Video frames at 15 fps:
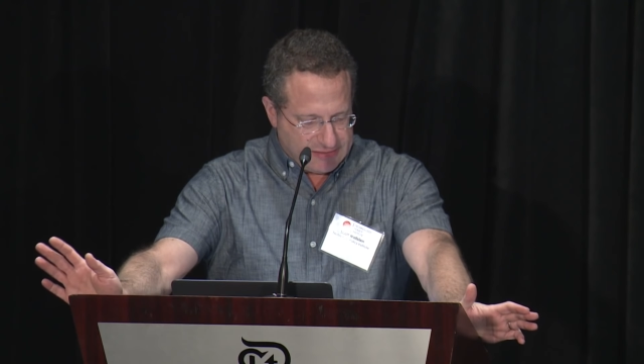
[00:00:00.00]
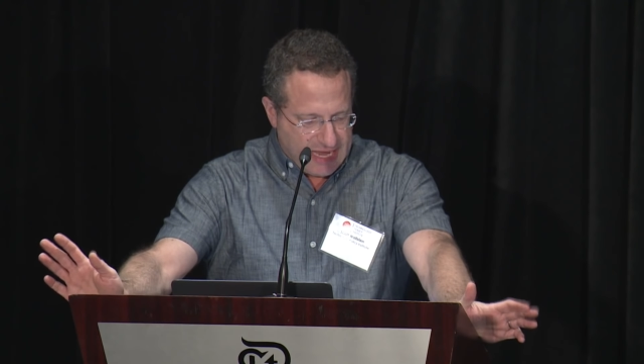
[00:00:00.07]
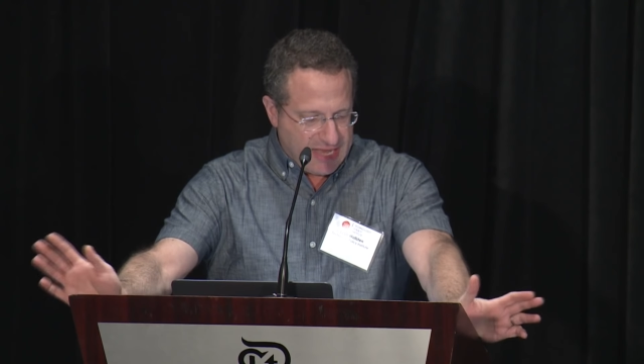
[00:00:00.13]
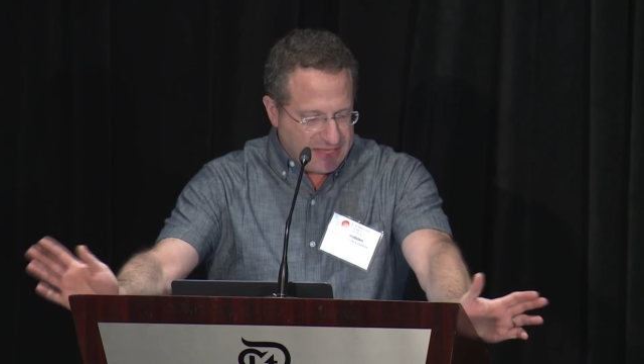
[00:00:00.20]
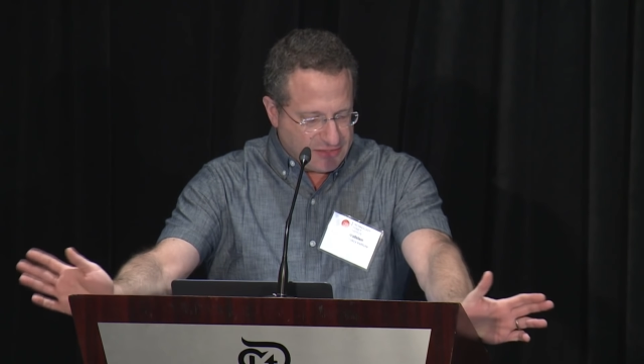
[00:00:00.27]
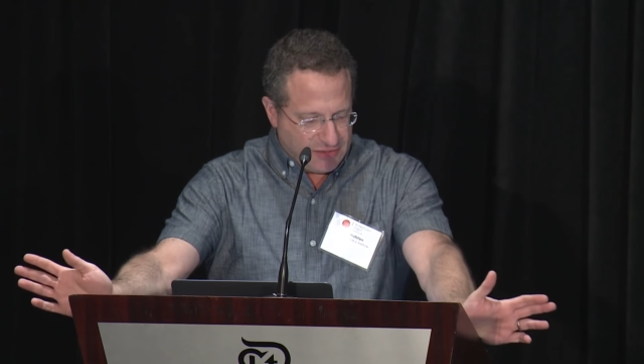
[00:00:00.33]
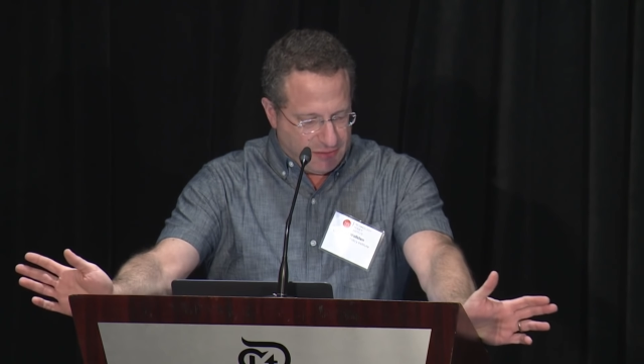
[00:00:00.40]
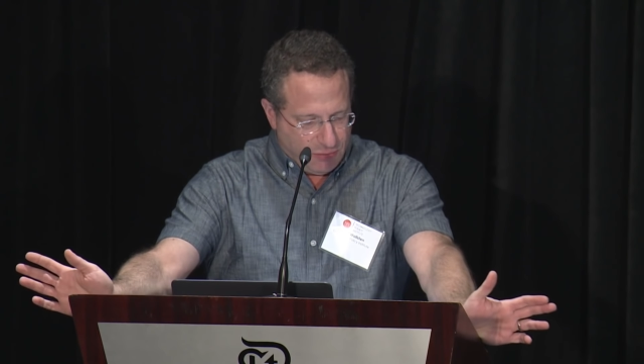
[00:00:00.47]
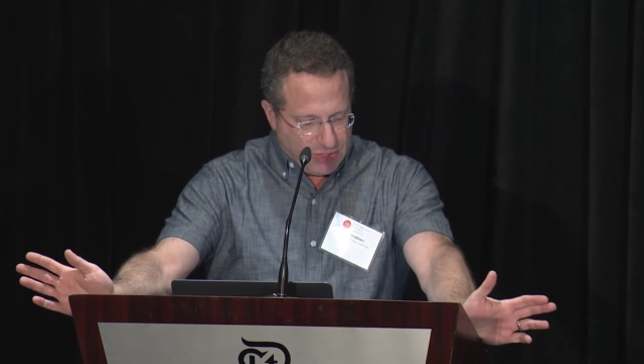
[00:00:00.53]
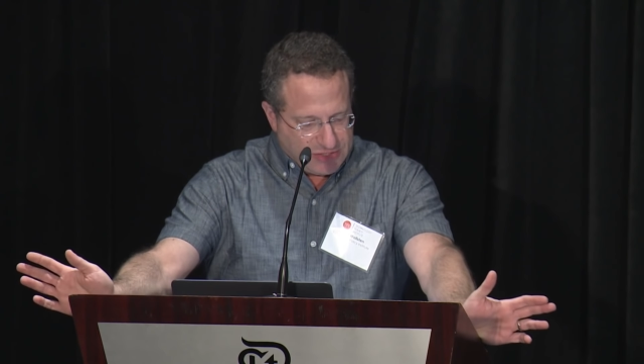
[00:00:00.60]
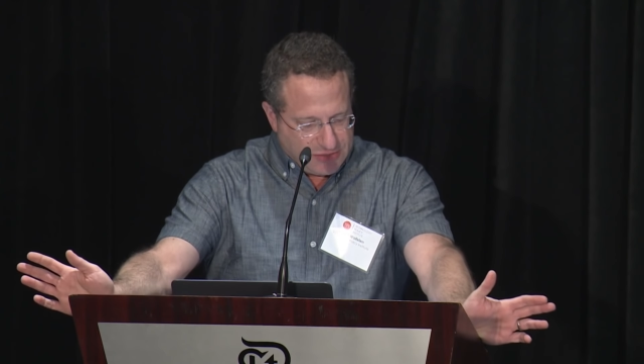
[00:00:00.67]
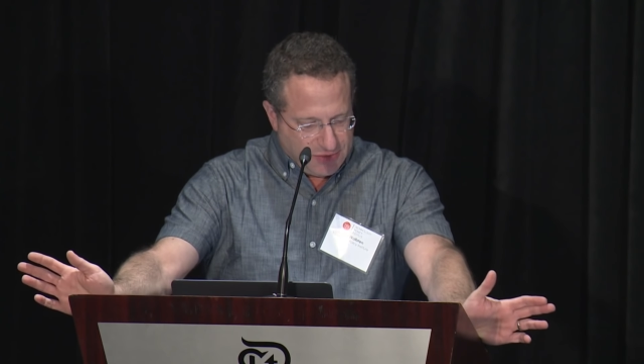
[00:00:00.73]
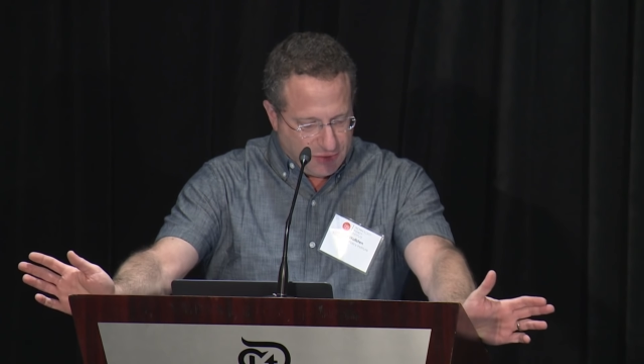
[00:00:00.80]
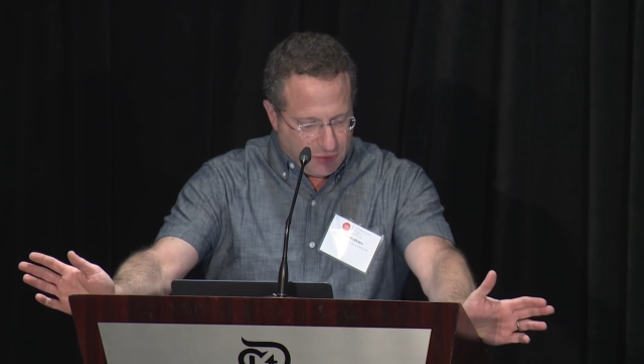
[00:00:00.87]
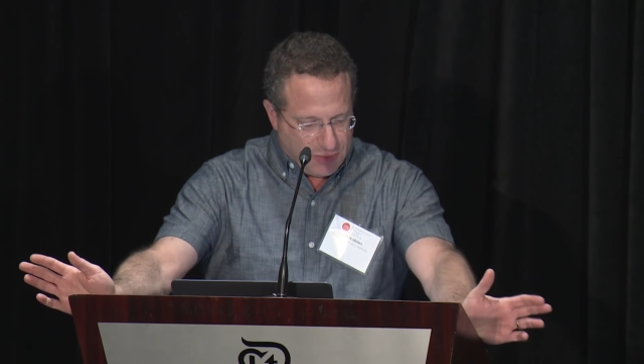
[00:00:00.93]
answer them.
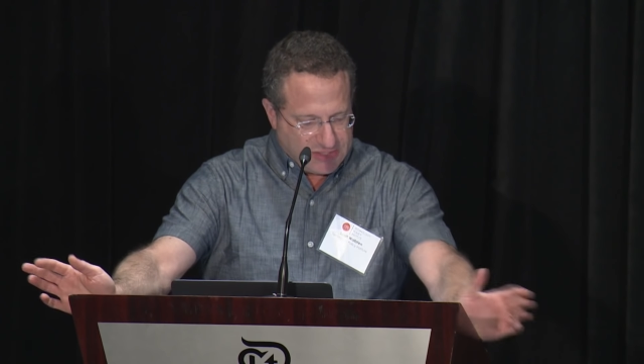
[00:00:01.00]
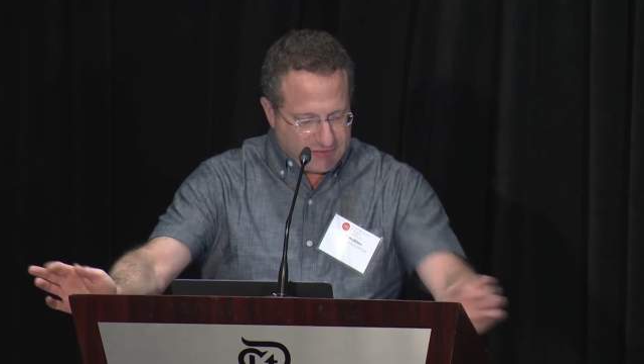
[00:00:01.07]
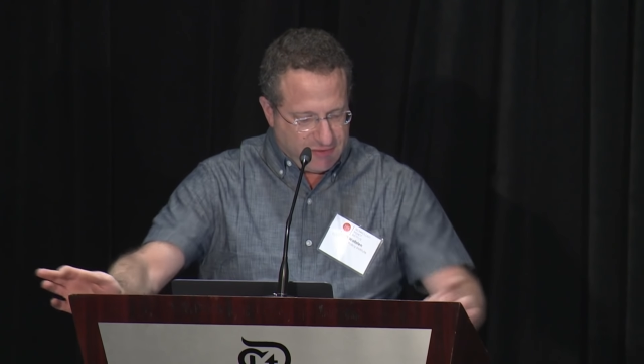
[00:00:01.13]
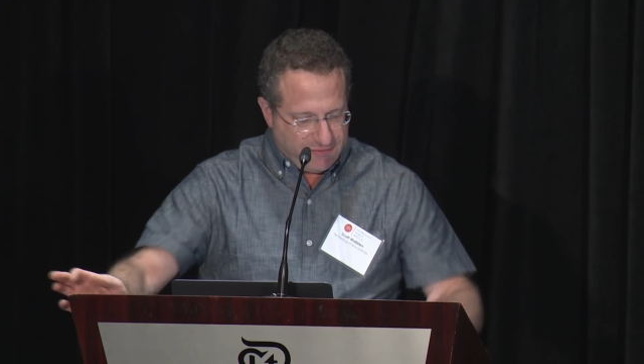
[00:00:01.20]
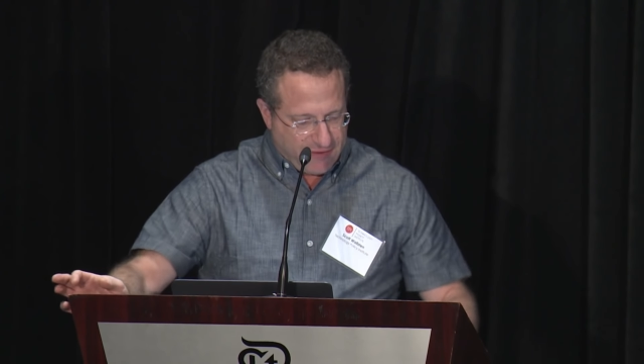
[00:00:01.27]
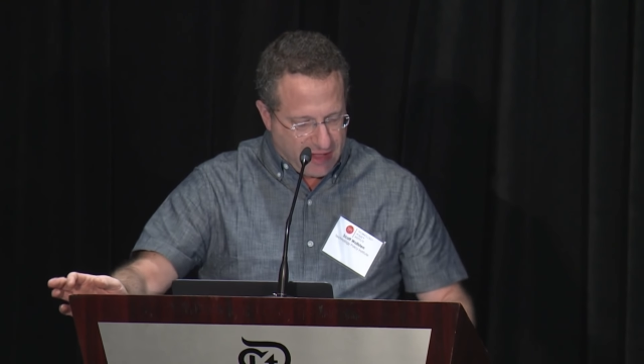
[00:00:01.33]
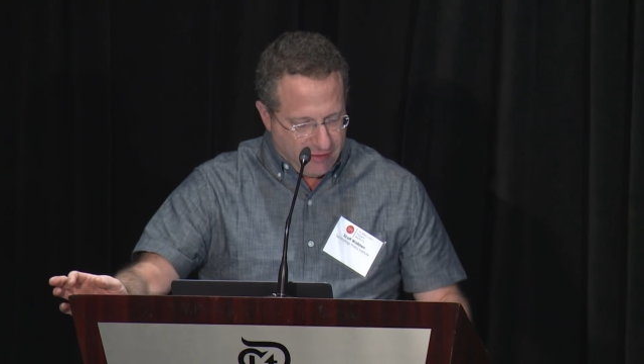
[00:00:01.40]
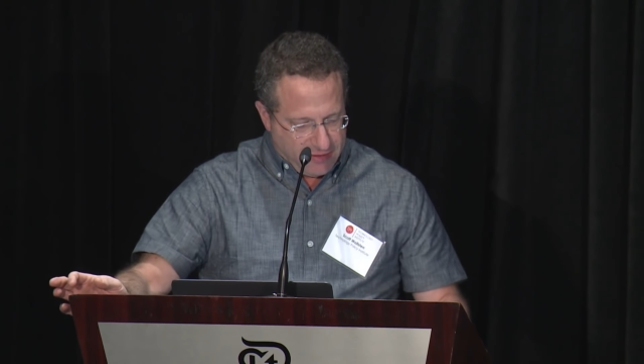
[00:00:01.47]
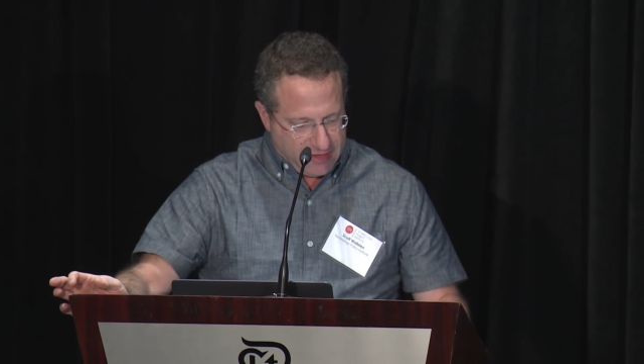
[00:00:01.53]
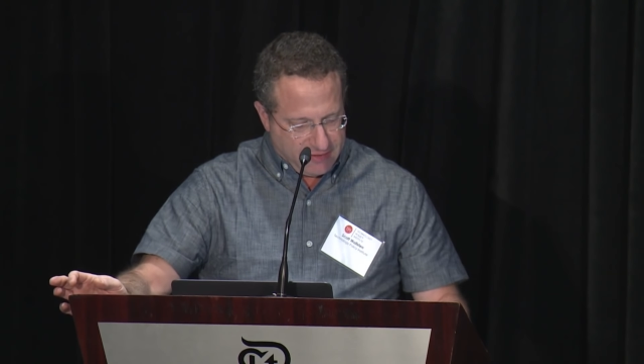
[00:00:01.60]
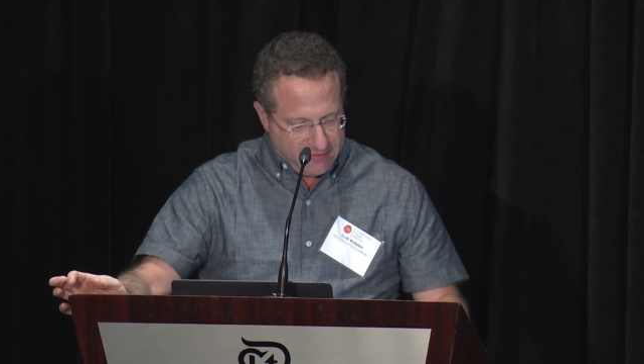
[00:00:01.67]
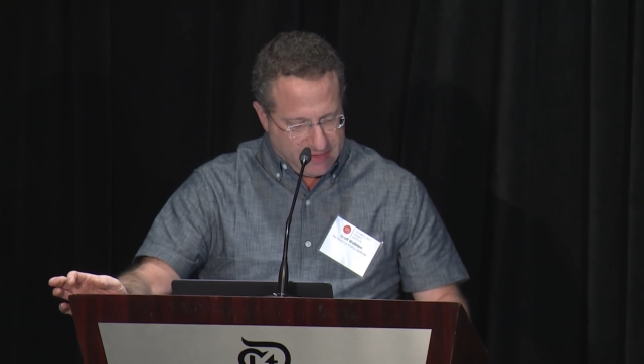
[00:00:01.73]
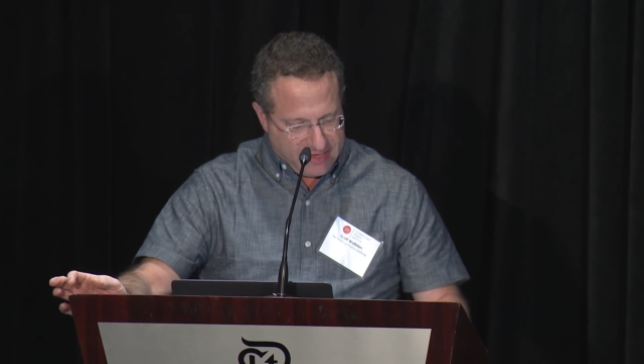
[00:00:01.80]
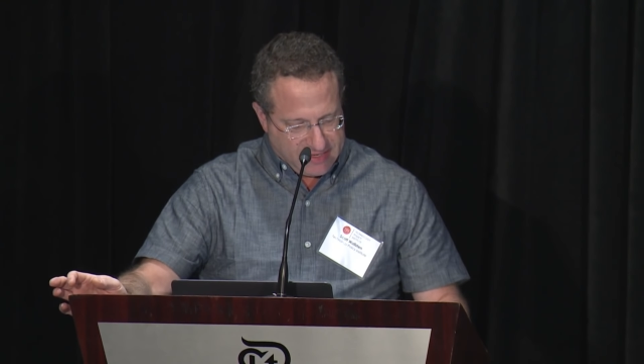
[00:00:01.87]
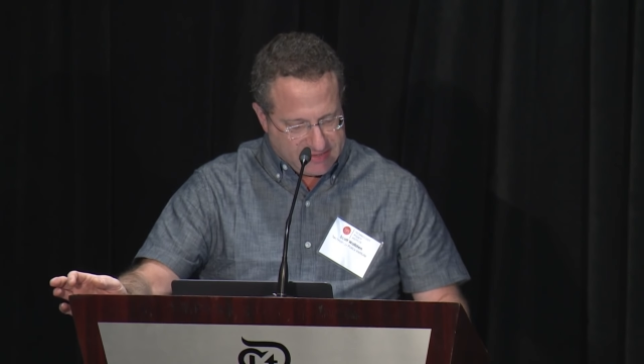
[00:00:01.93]
Which of the following of
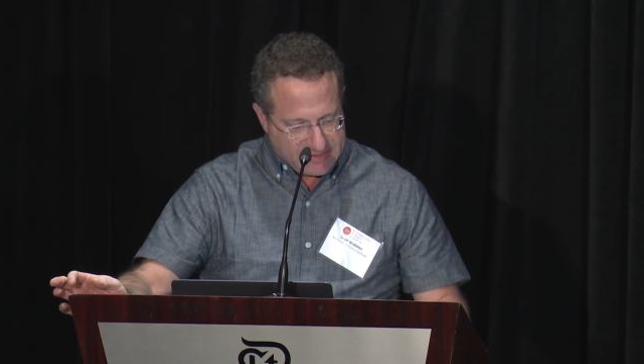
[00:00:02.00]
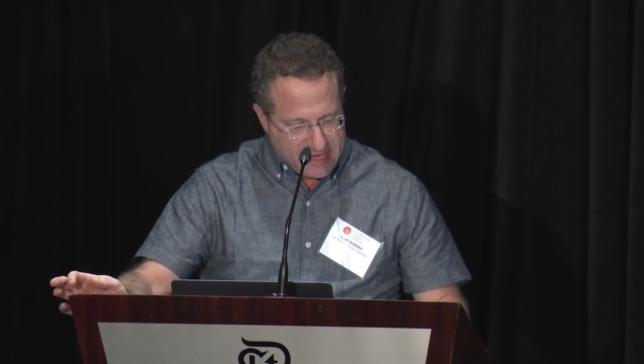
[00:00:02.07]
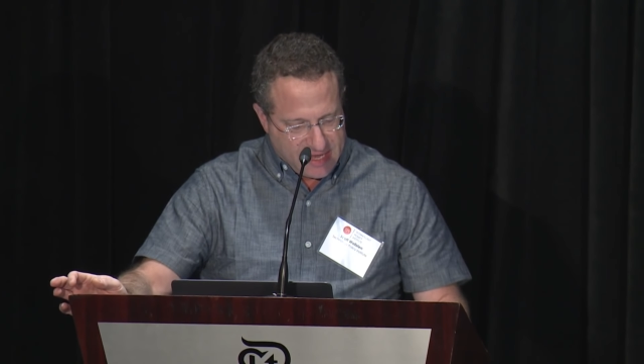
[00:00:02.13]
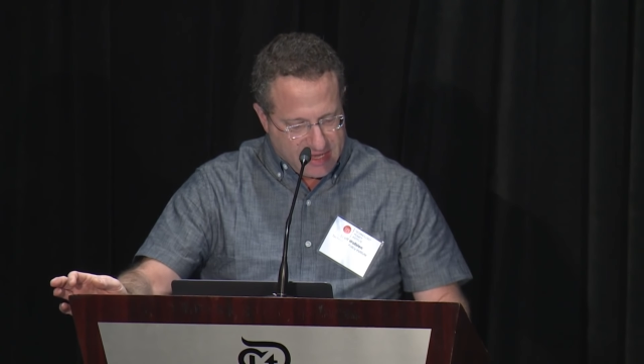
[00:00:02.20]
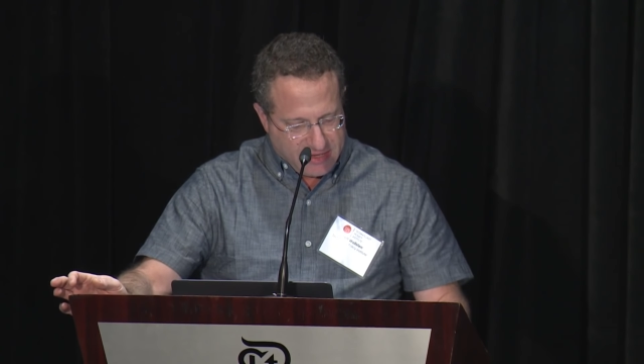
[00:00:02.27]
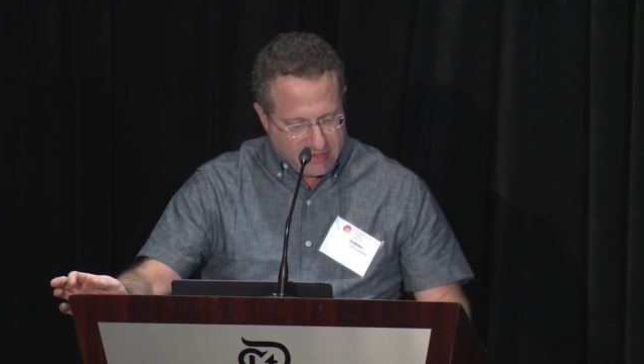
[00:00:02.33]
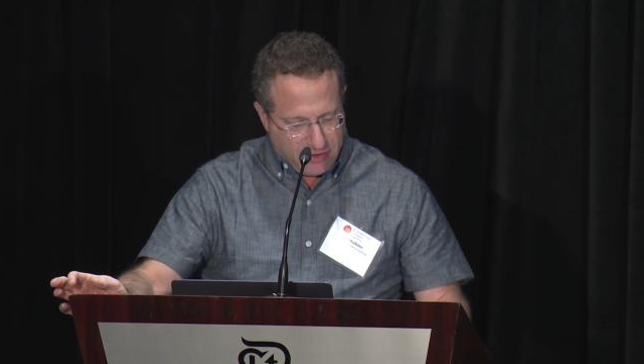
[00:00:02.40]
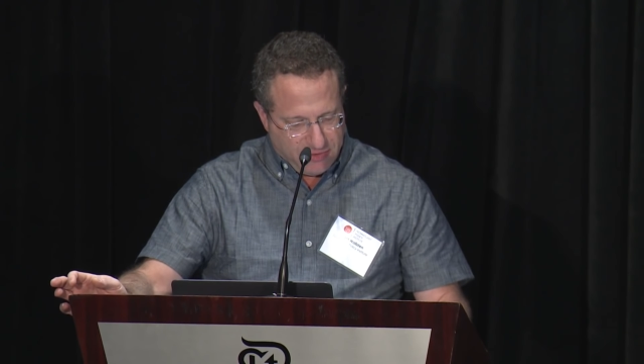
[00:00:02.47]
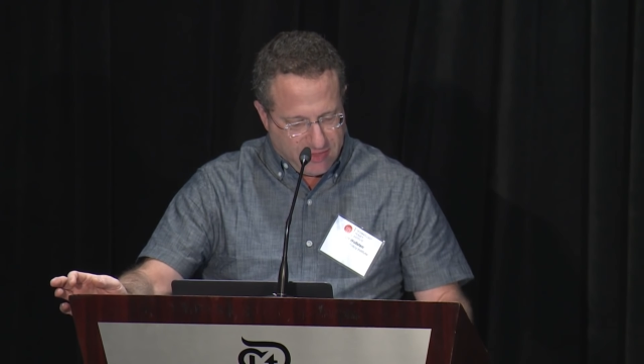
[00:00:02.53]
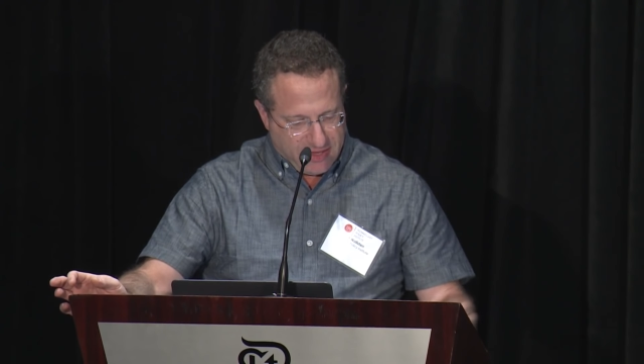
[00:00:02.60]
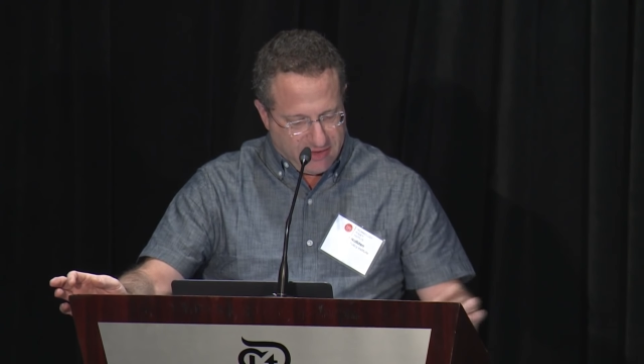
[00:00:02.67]
these do you think